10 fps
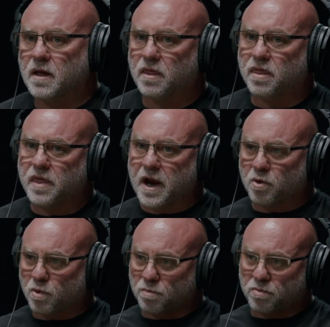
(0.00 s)
there
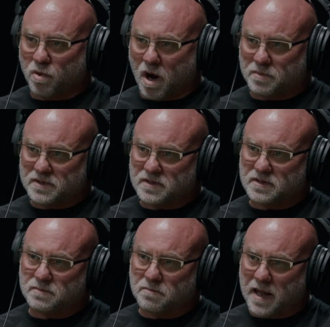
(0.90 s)
were
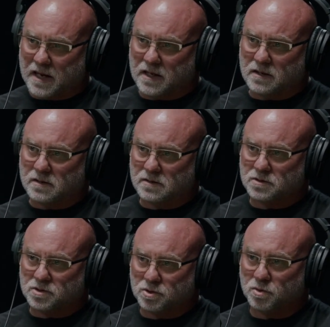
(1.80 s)
promises made
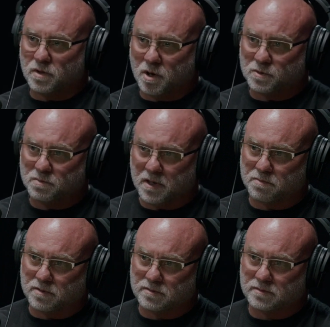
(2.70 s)
to those people,